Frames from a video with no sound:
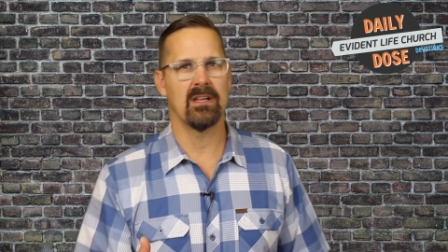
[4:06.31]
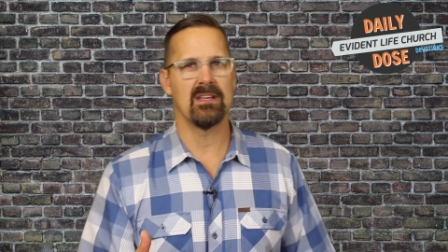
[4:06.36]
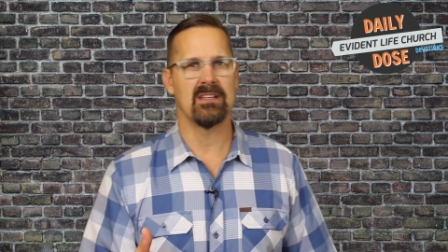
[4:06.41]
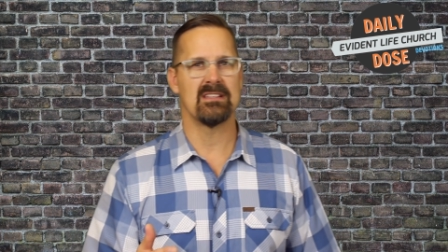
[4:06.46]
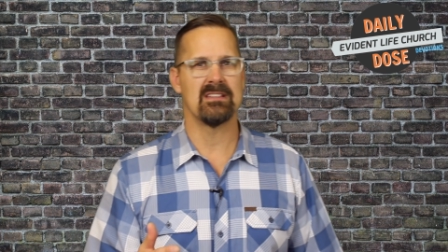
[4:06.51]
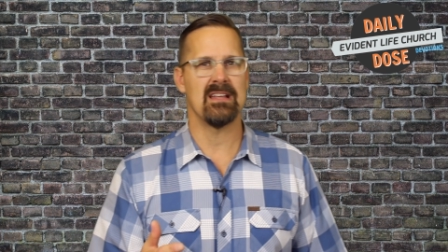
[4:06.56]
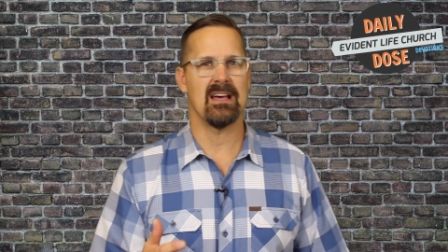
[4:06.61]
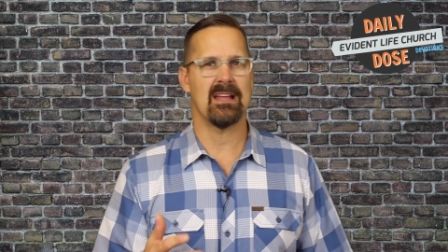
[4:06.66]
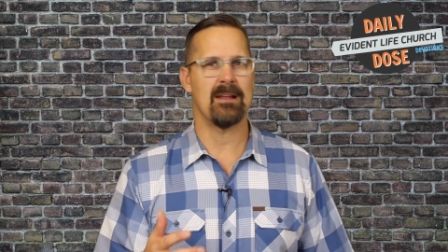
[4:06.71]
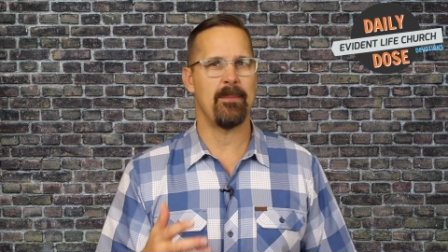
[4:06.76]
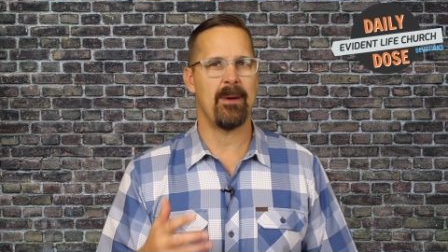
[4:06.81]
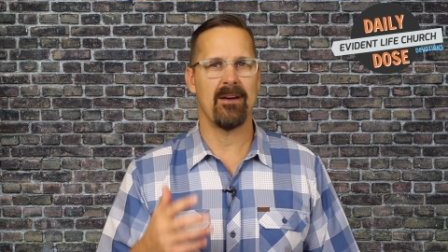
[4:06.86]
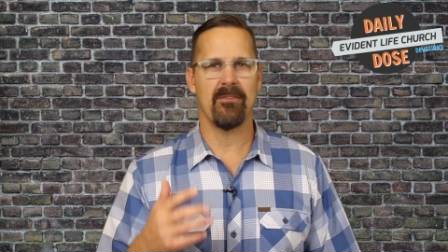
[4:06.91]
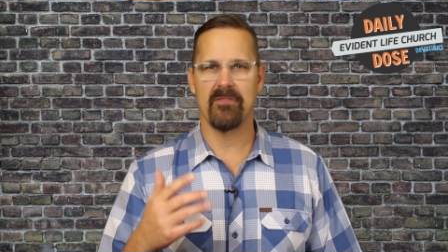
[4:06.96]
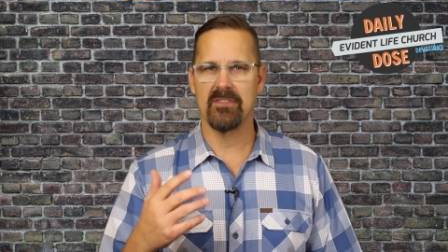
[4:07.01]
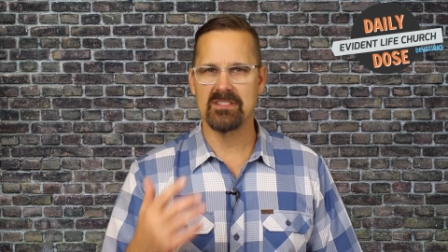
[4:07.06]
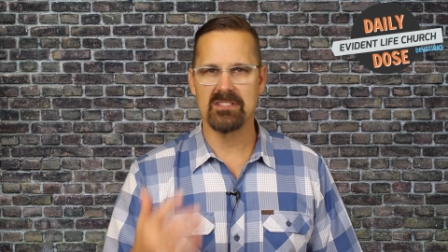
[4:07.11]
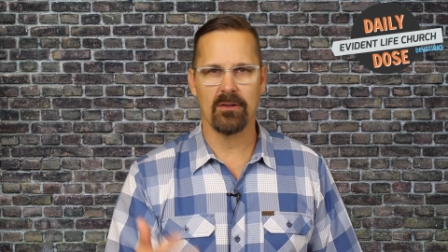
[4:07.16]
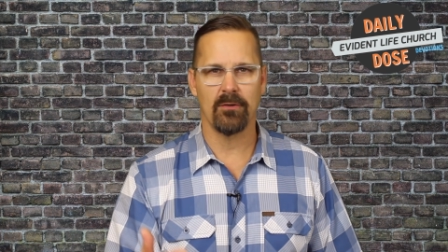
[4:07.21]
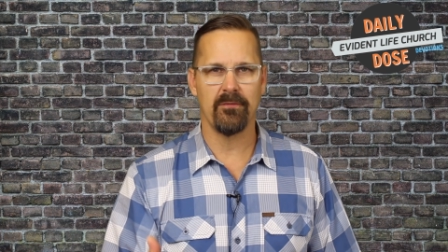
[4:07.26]
It's not about
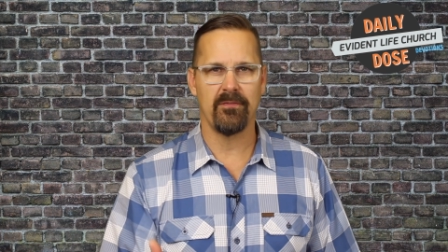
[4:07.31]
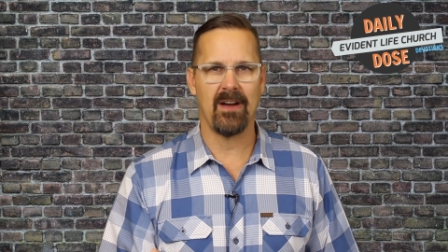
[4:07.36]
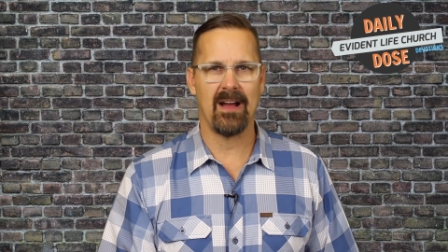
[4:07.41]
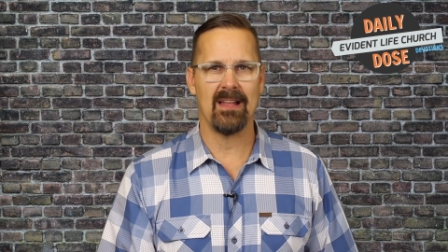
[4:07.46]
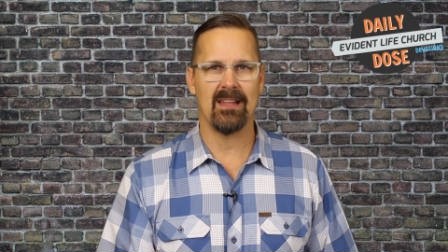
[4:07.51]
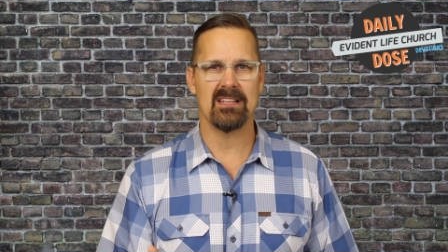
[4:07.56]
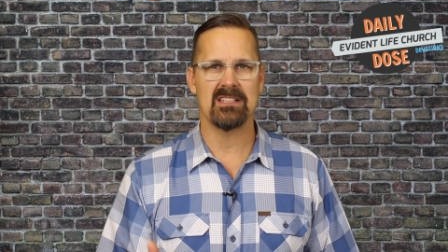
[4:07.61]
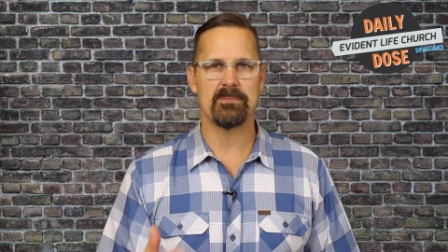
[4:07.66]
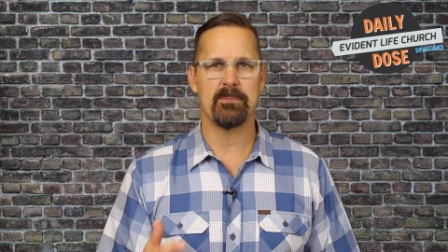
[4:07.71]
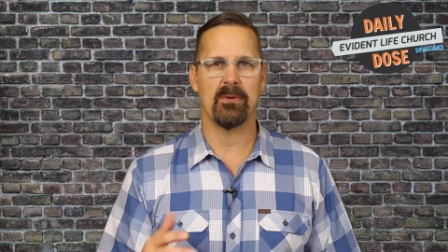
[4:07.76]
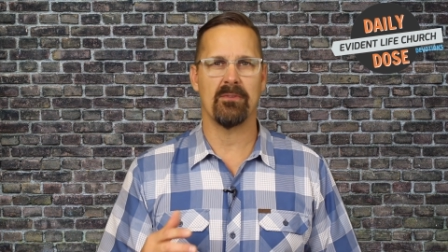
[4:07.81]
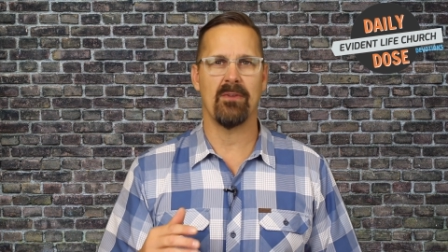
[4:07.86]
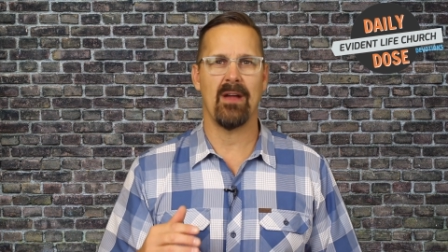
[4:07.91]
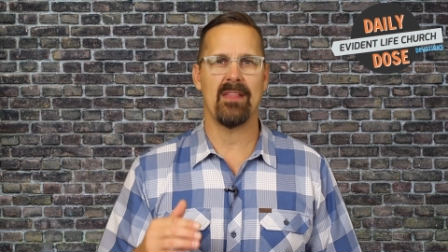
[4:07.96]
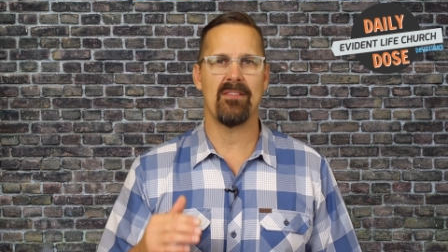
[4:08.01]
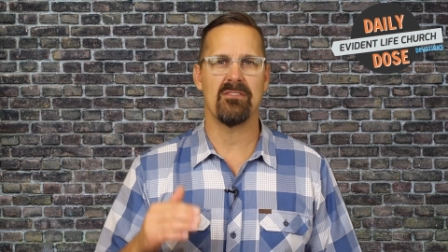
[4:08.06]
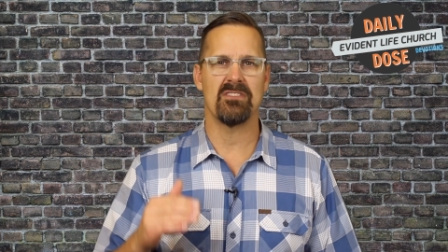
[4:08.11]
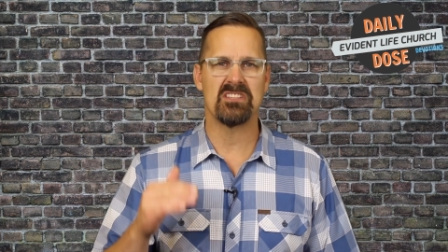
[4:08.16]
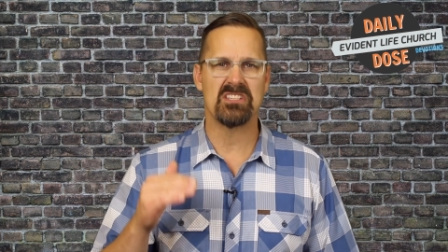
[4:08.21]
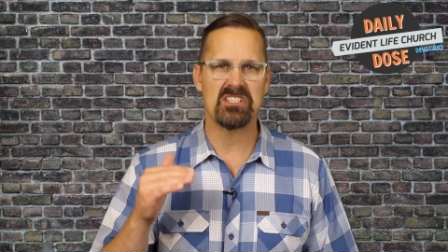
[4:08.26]
physical violence, but
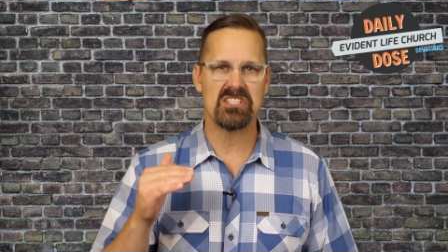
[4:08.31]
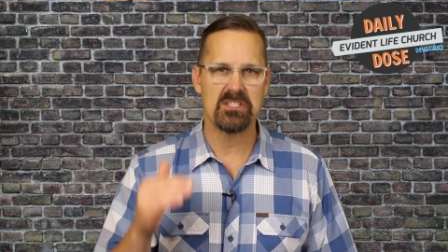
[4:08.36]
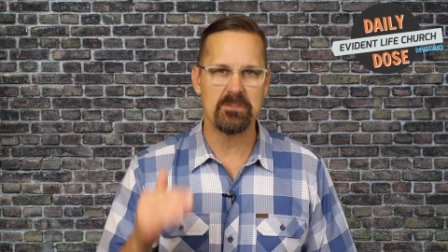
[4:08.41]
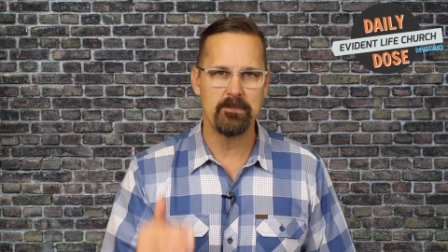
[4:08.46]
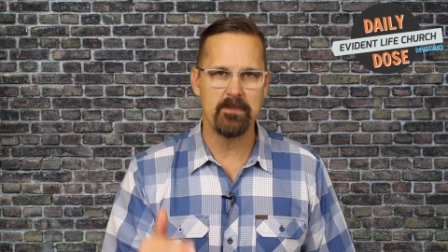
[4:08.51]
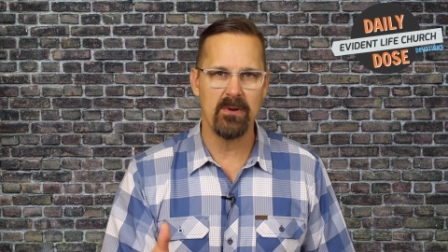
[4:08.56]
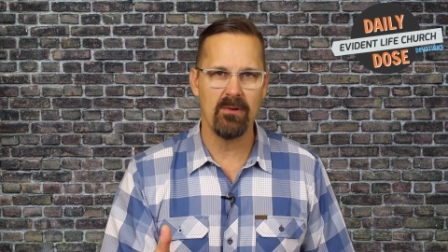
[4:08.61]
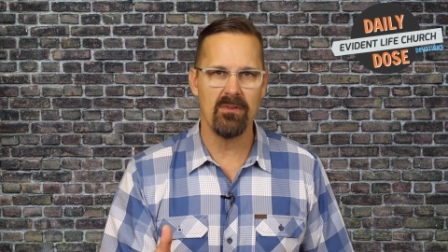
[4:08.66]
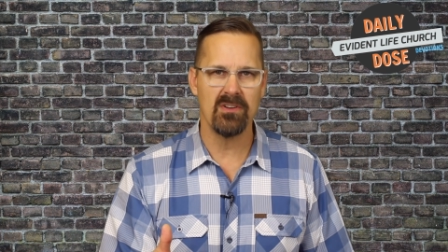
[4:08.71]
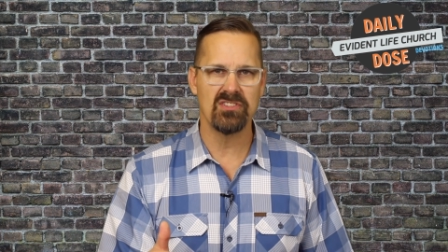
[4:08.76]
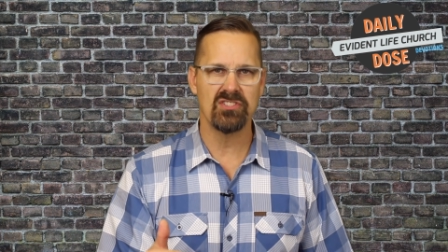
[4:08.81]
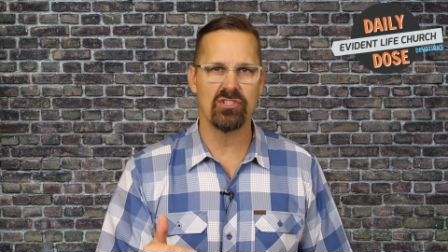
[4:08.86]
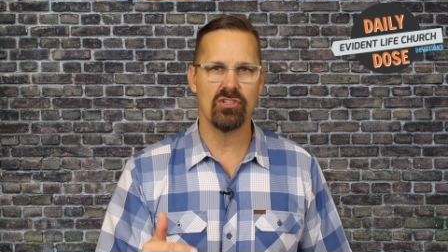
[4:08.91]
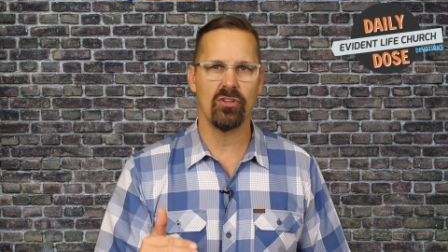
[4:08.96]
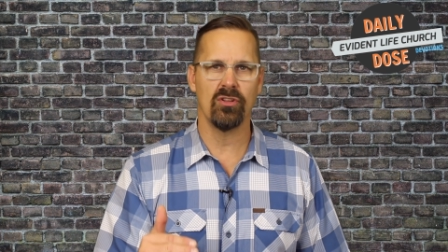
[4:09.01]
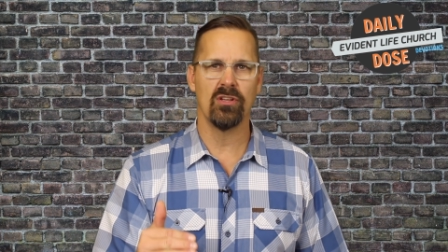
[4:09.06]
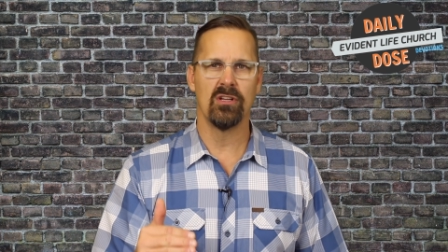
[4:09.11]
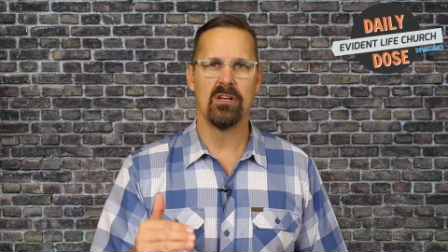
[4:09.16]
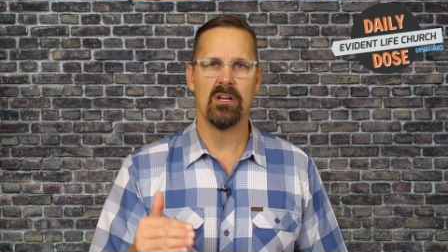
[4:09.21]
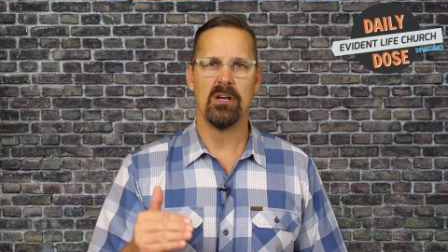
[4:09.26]
rather a
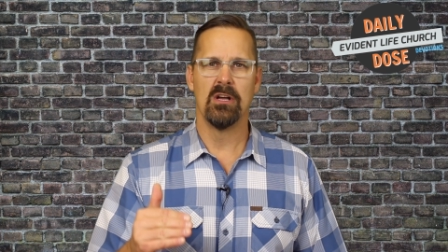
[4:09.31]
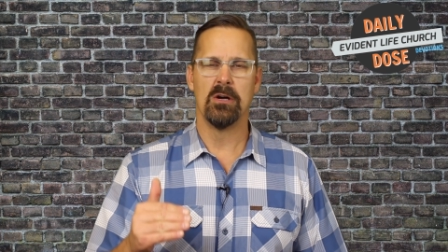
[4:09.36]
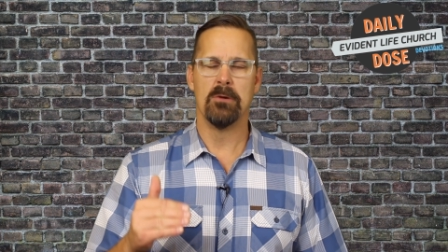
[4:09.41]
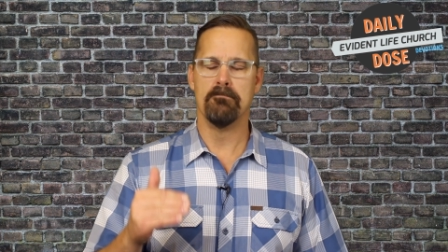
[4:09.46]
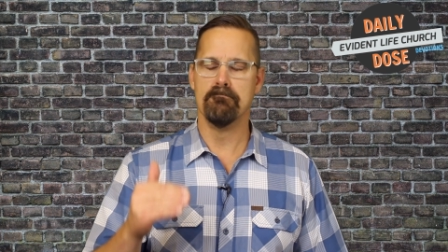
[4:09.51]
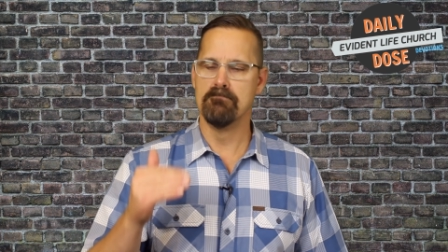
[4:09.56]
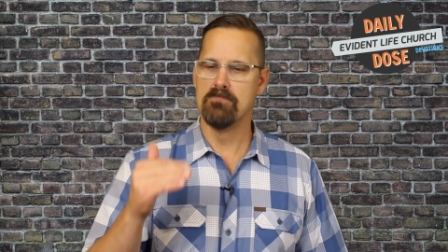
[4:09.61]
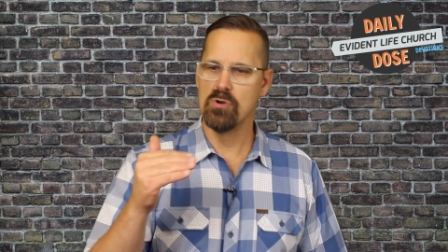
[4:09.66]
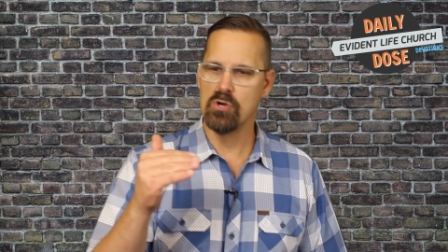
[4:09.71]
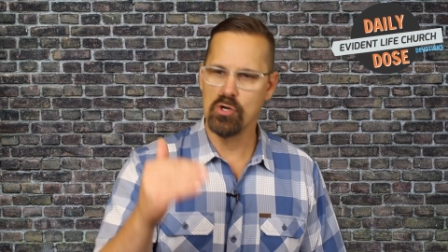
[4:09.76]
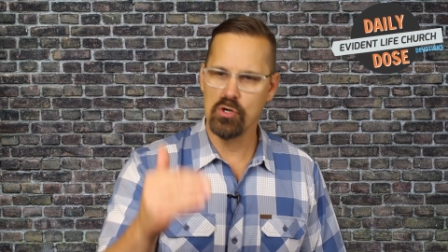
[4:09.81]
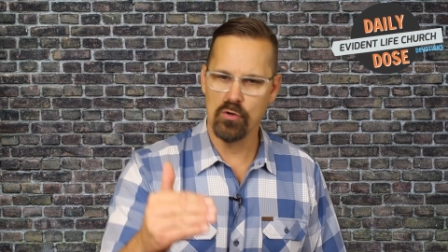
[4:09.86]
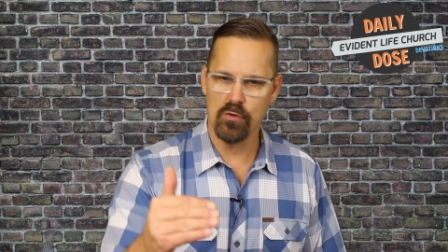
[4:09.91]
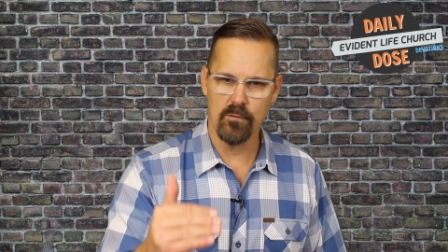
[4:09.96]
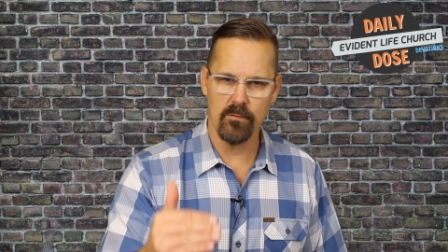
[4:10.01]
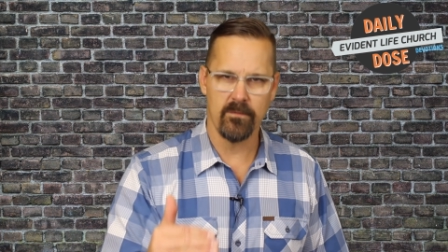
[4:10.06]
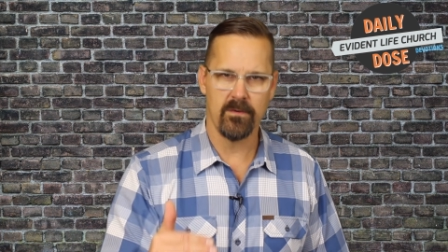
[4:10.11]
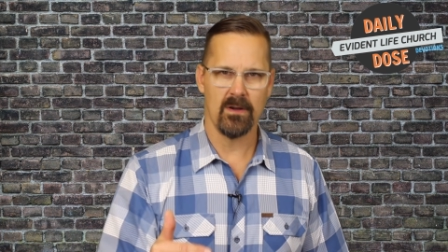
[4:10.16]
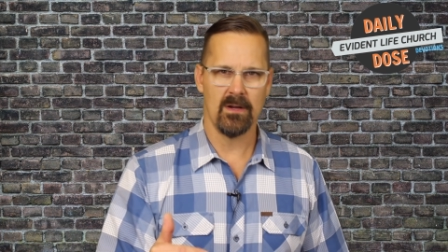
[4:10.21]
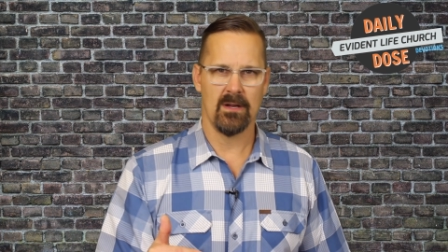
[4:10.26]
spiritual
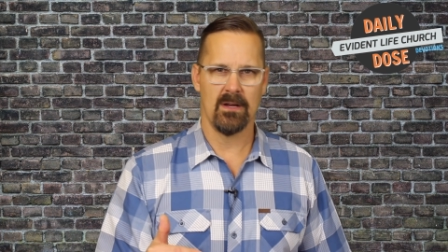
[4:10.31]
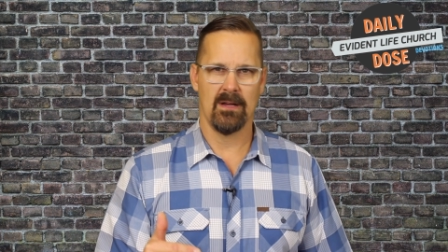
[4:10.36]
move